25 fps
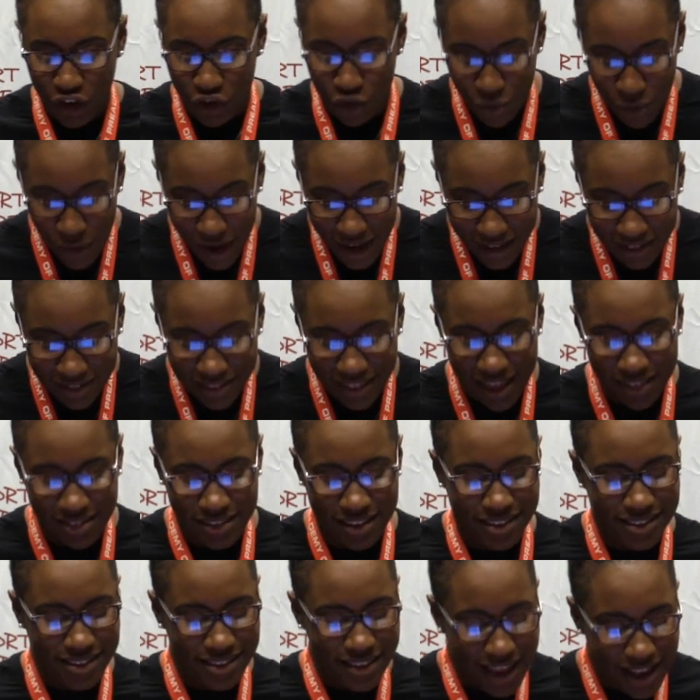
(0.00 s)
great that
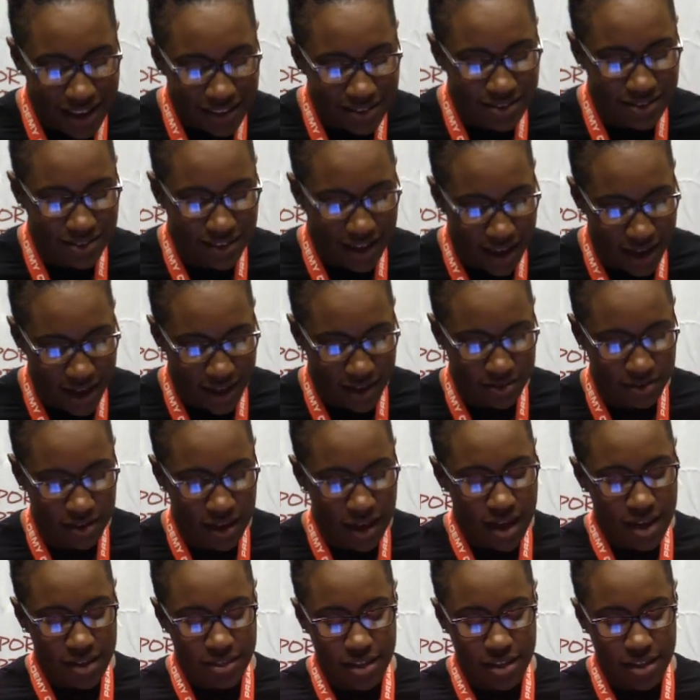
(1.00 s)
the text says